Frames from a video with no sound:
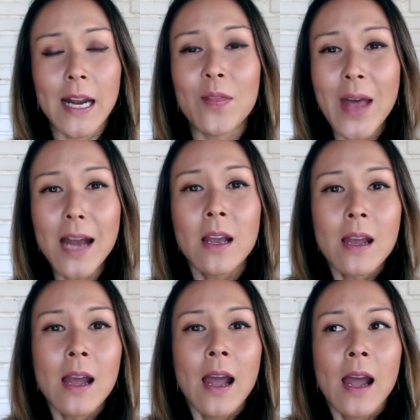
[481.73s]
And that
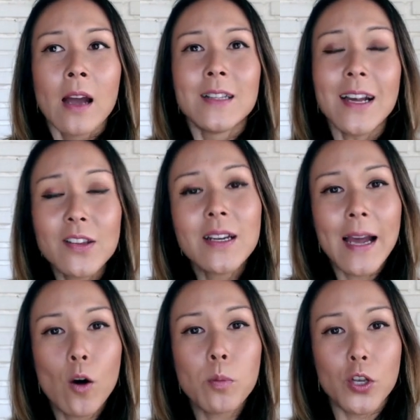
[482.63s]
doesn't
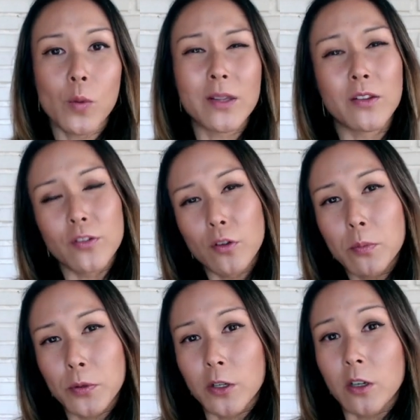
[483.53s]
help you as a
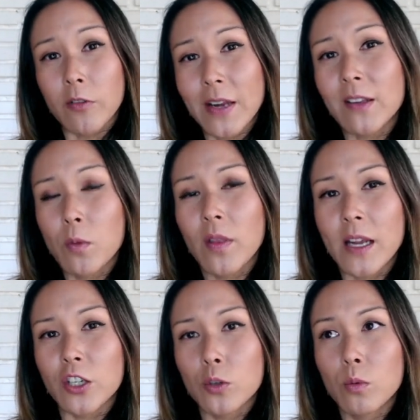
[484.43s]
solopreneur, right? Someone that
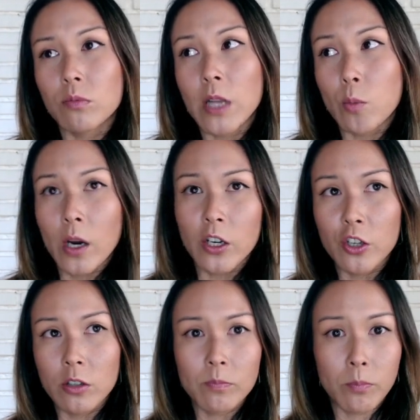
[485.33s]
you that where
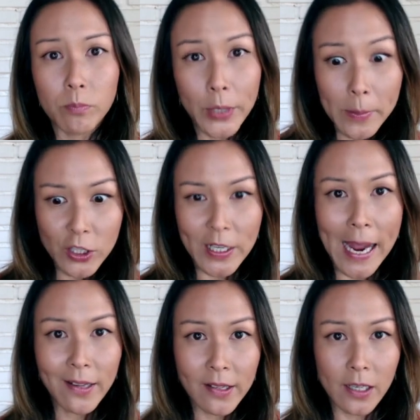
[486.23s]
you're pretty much the
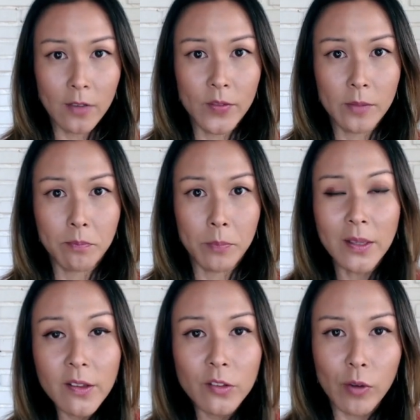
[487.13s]
asset of the
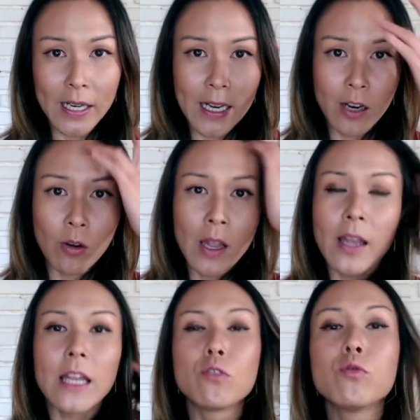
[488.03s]
business right now
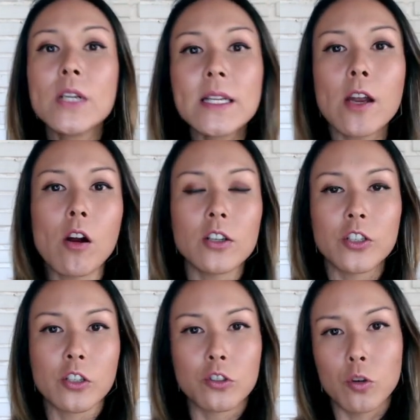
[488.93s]
is really hard to
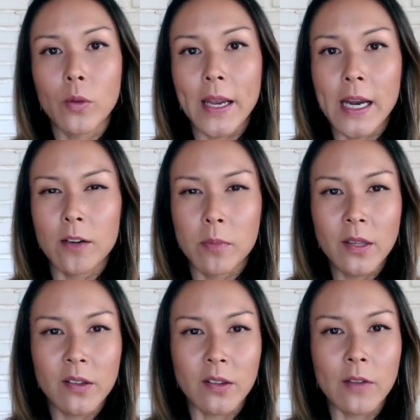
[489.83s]
control that kind of
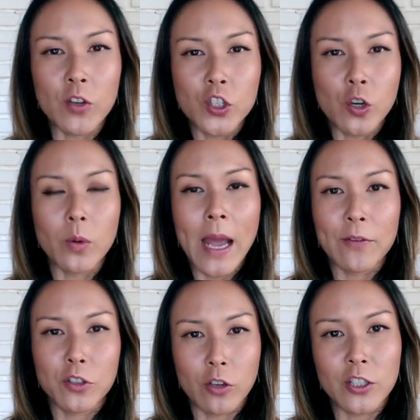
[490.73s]
business if you don't have
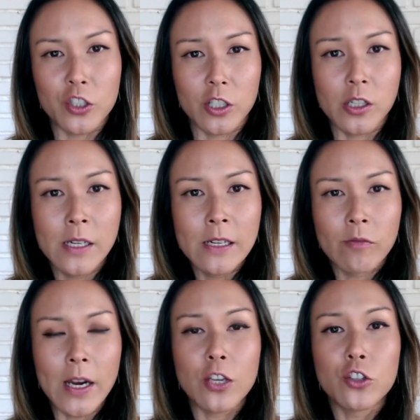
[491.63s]
structure,
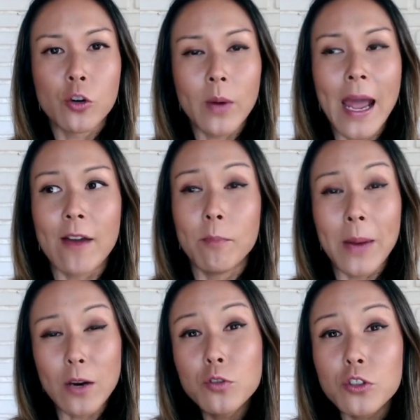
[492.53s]
right? You don't have
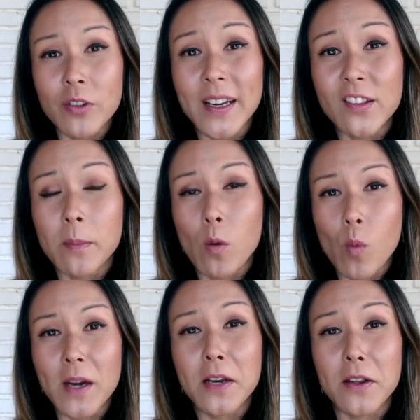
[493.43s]
boundaries about
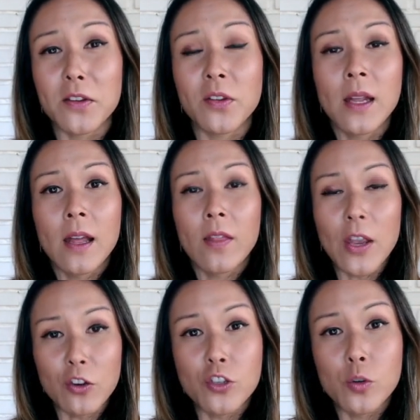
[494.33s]
what it is that
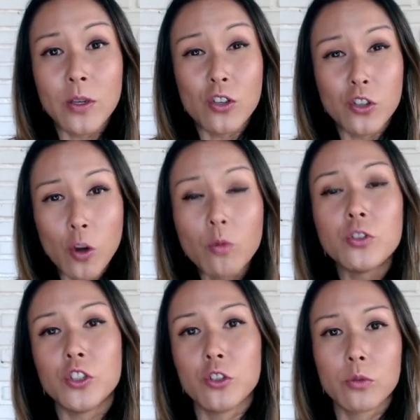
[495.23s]
you do and don't
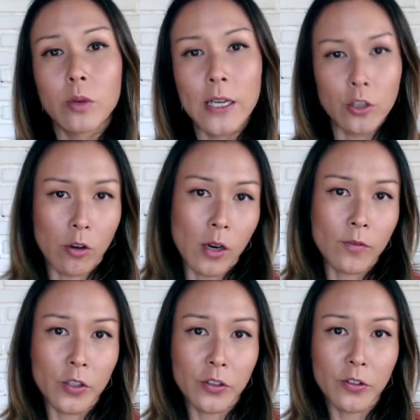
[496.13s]
do in your
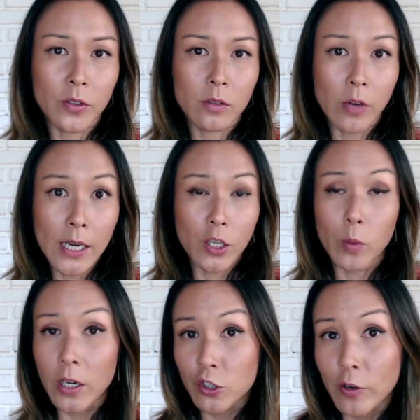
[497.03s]
offers, right? You don't
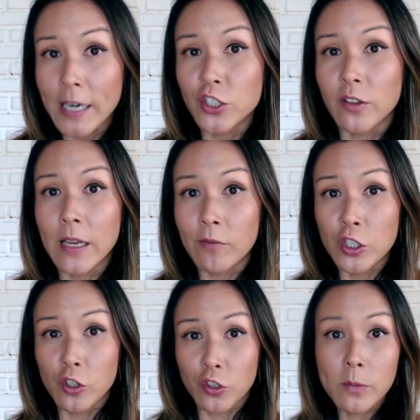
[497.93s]
want to attract just every
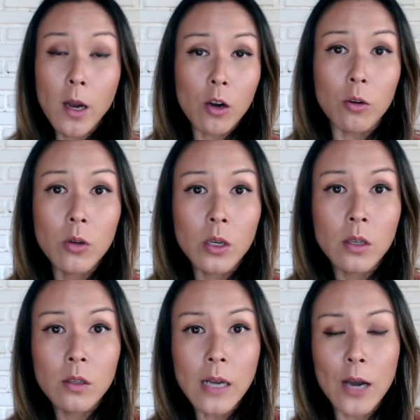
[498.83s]
Joe Schmo
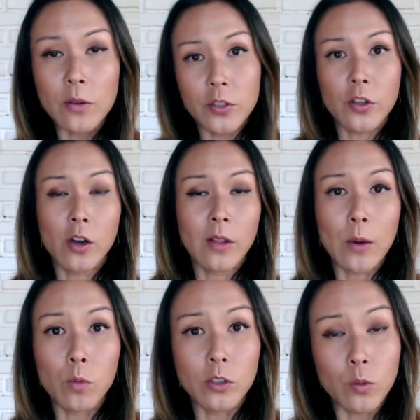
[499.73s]
out into the
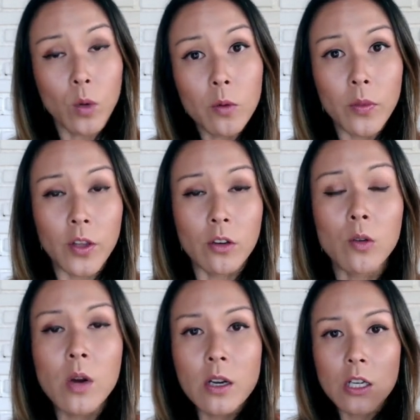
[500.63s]
online world to work with you, you
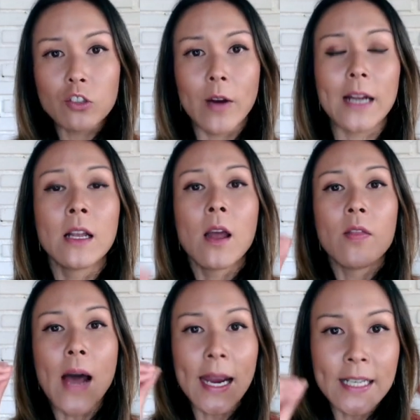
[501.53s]
want to attract
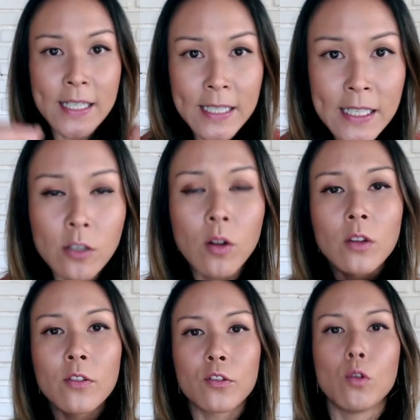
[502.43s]
the ideal
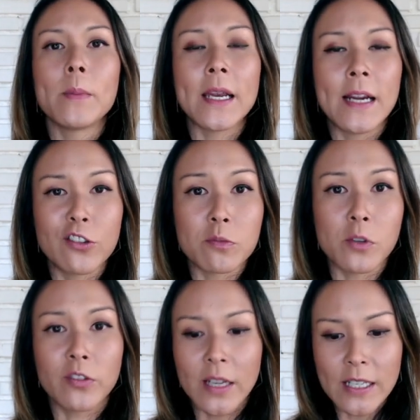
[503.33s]
soulmate
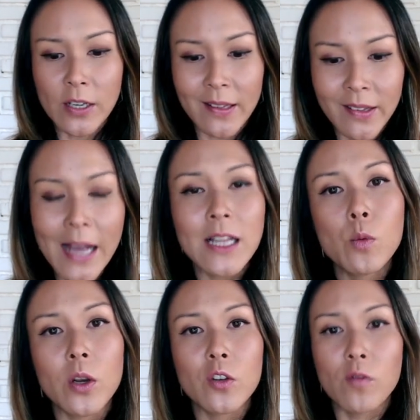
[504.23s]
customers that need exactly
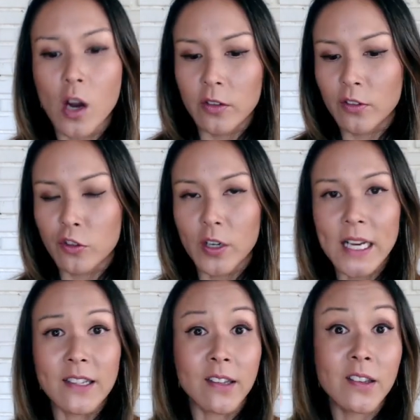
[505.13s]
what you've got starting
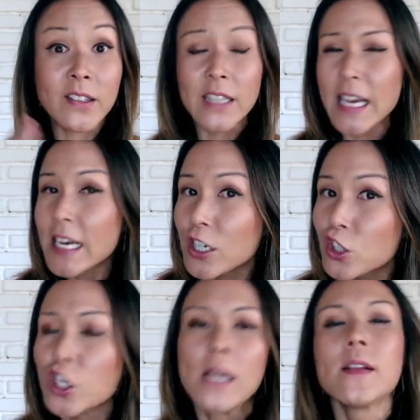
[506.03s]
at the
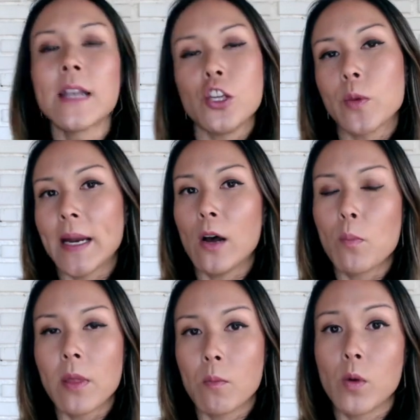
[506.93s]
stage that you can help
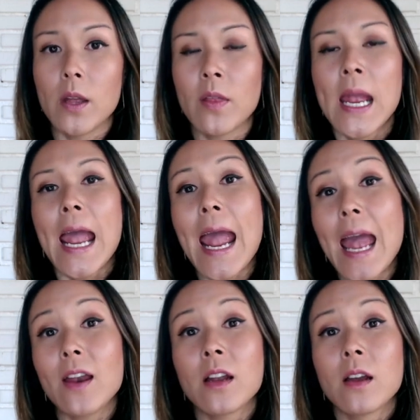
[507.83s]
them with
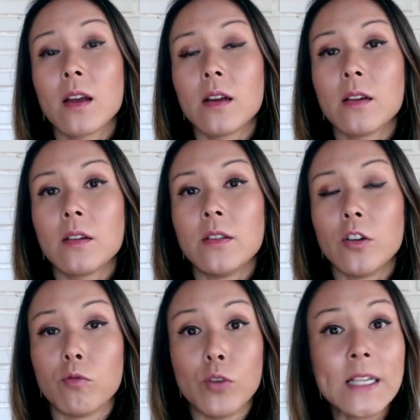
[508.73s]
and they're
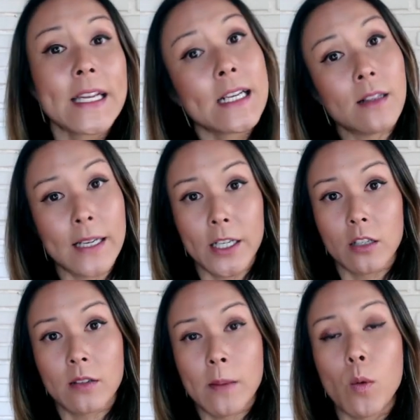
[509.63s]
really clear
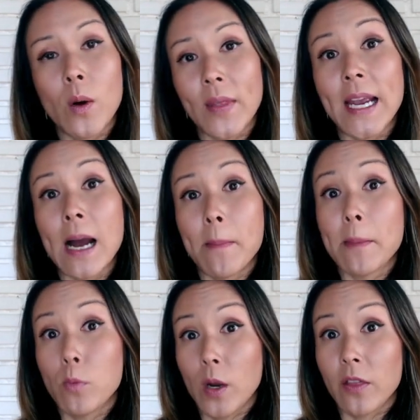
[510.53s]
about what they come up
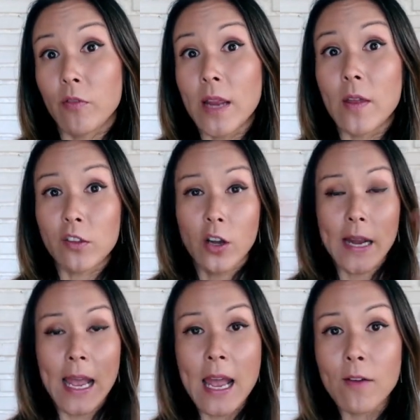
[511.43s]
with, right? That's not
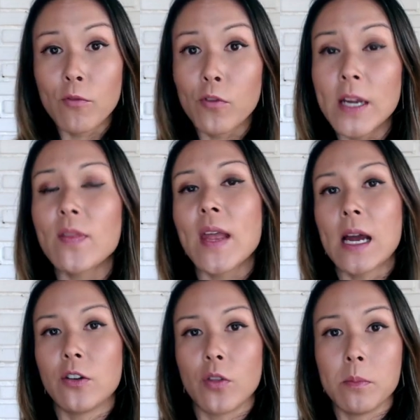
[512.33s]
everything
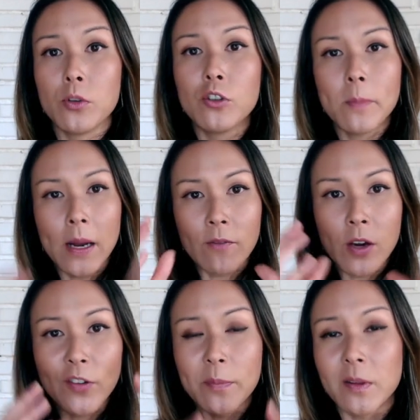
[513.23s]
under the moon, but very
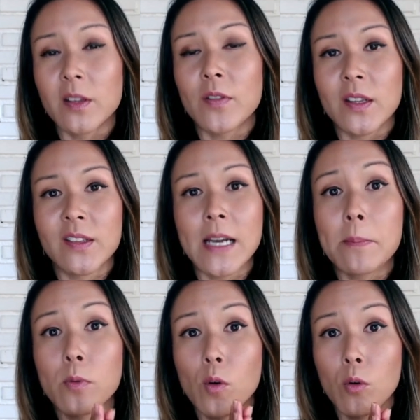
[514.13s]
specific step
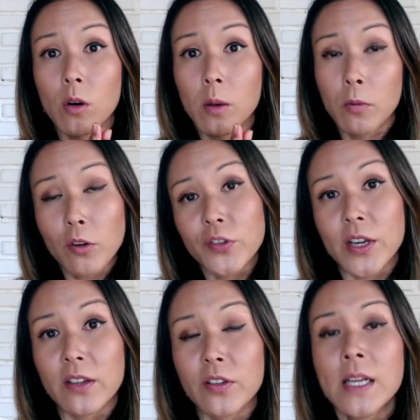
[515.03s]
or
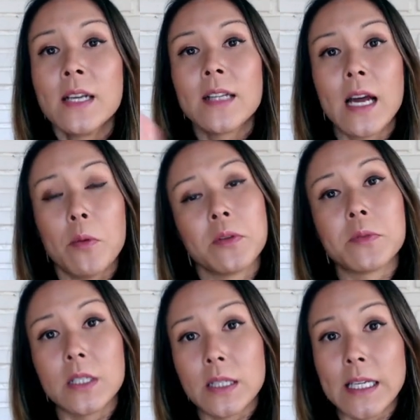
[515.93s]
process that helps them to
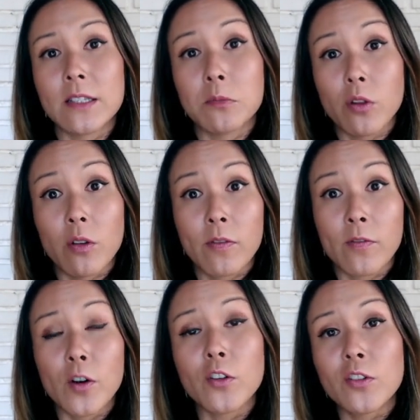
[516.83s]
lead them to their
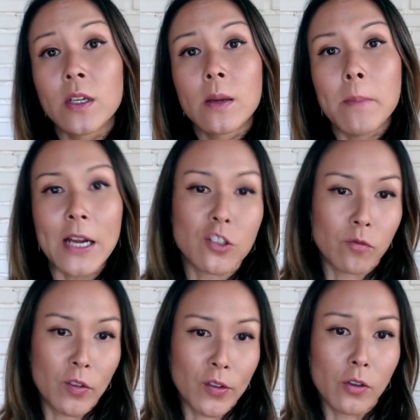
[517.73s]
first batch of
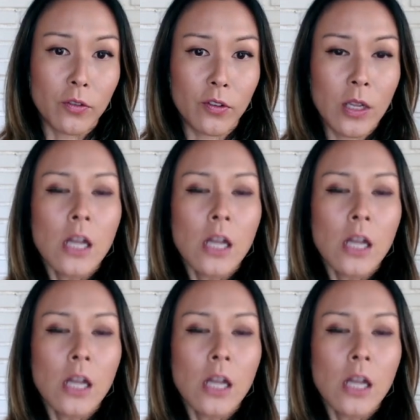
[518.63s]
results.